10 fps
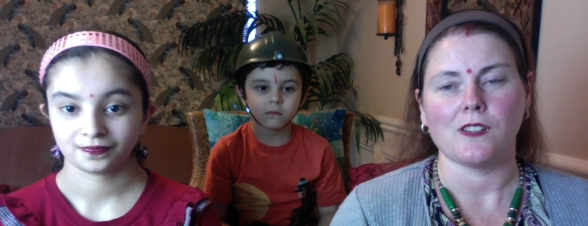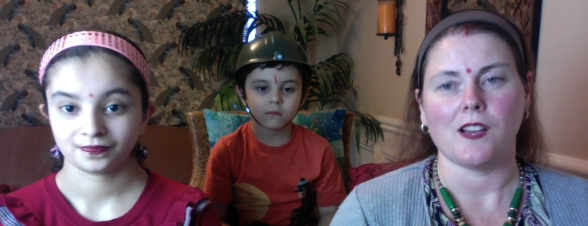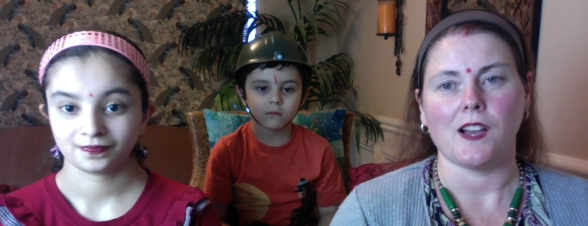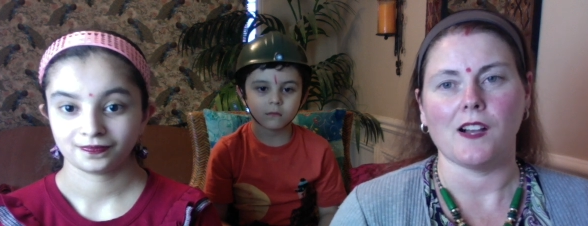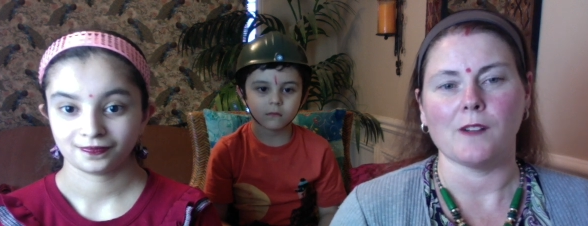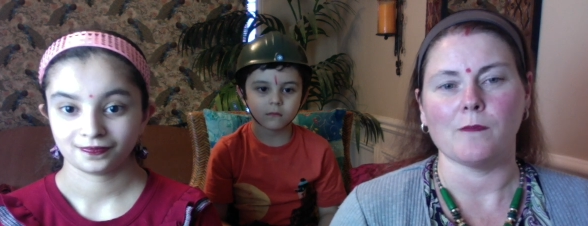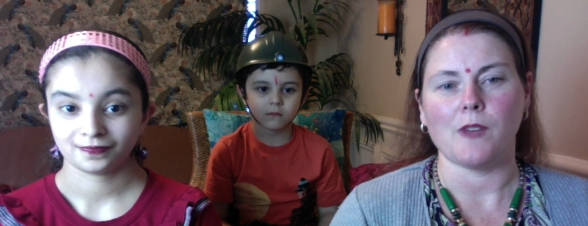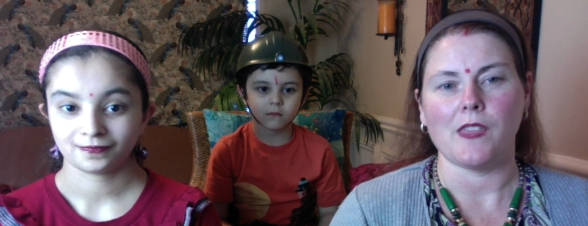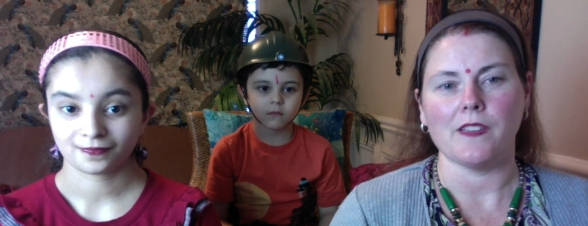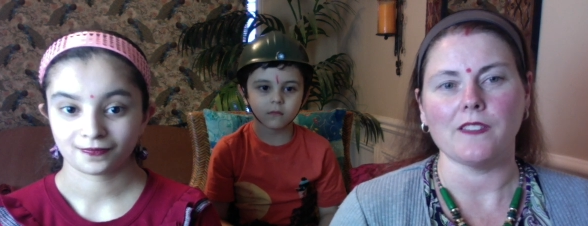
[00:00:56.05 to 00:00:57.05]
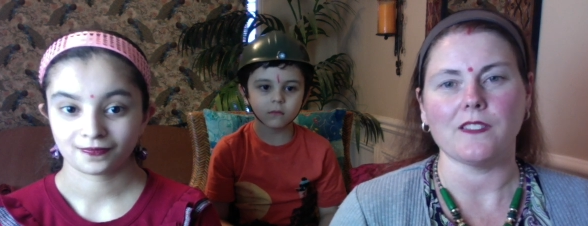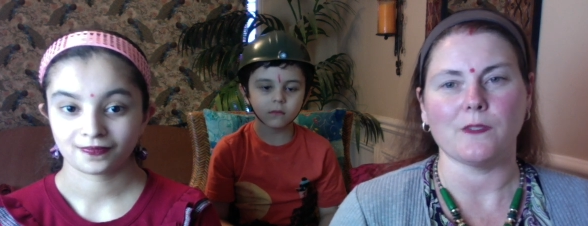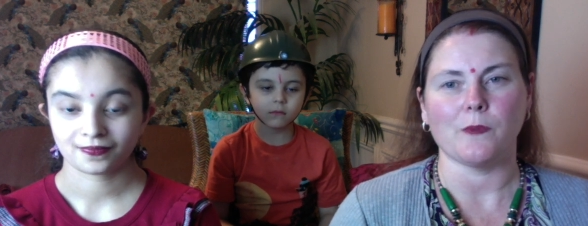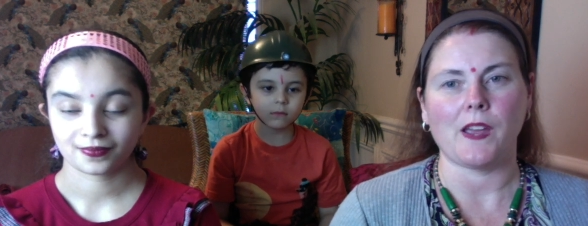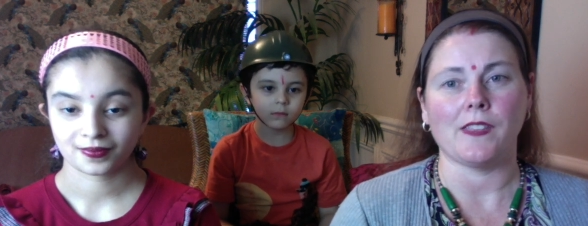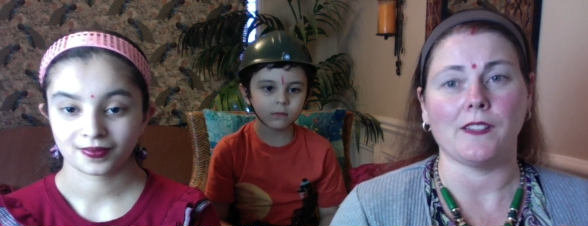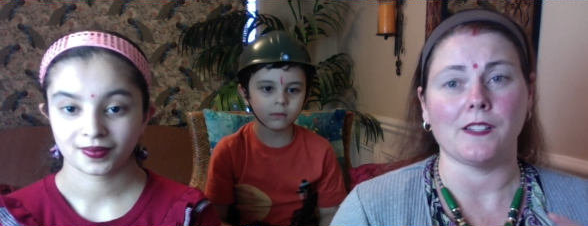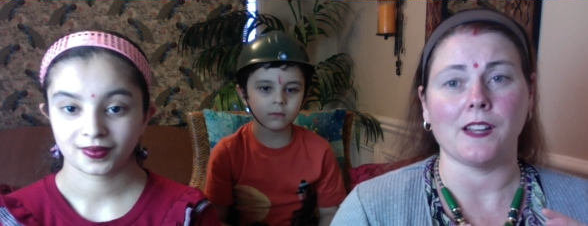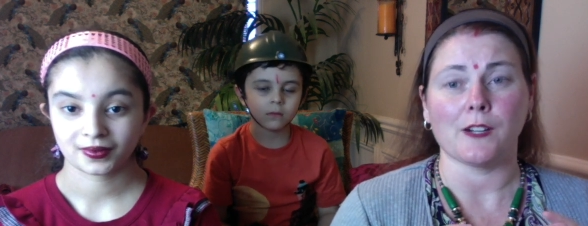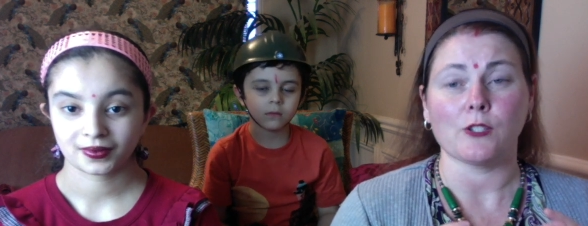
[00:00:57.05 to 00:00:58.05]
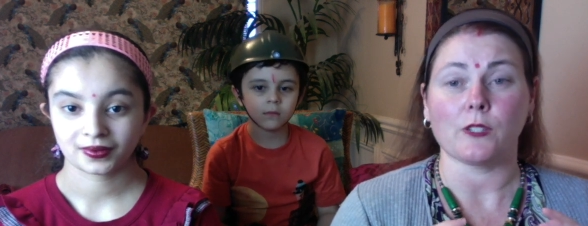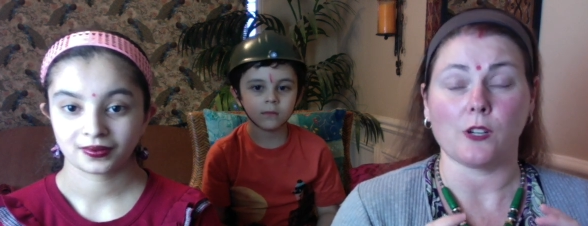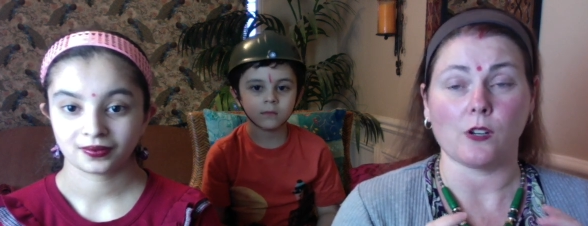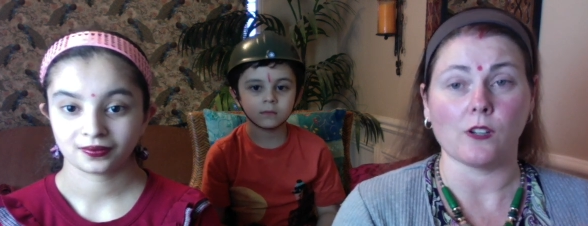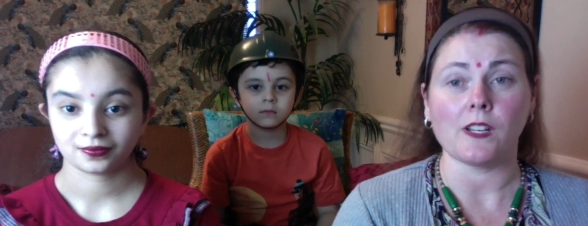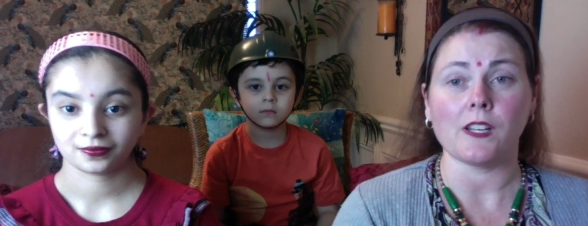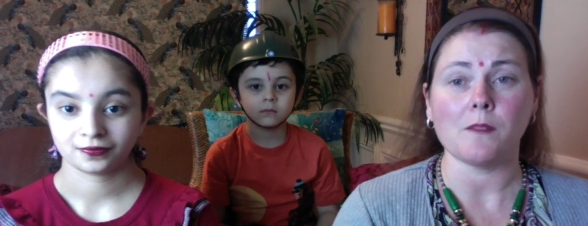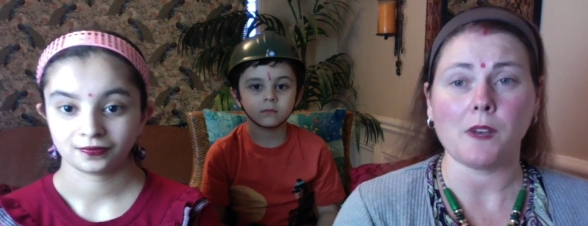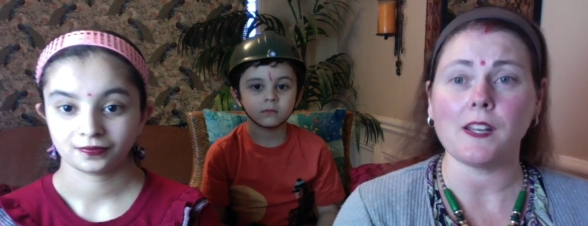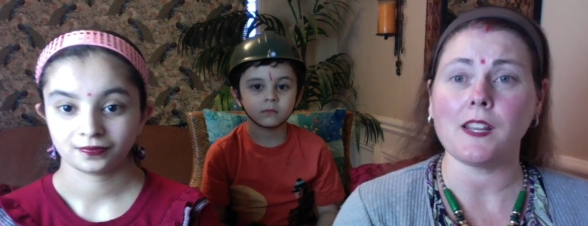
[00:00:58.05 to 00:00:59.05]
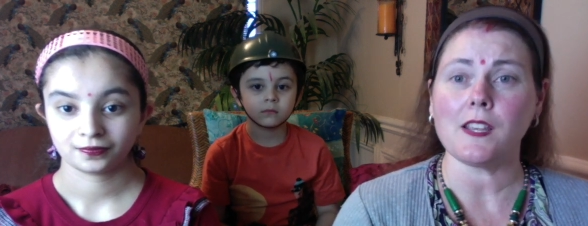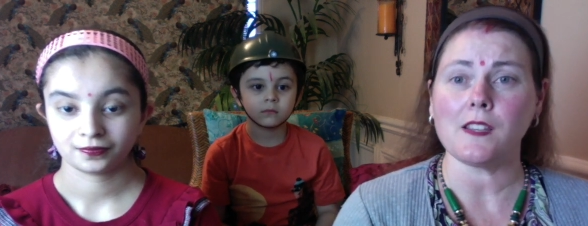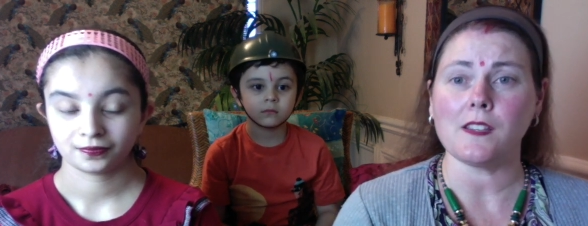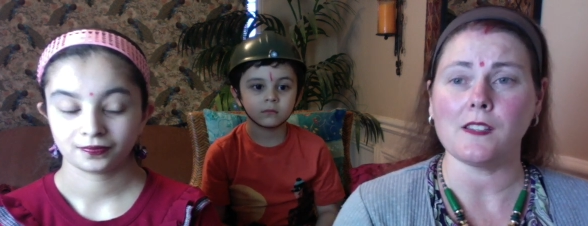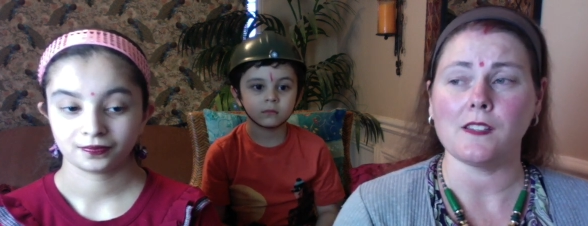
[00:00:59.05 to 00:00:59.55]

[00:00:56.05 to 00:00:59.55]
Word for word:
Speaker 1: Um, and this is a way that didn't actually hurt anybody,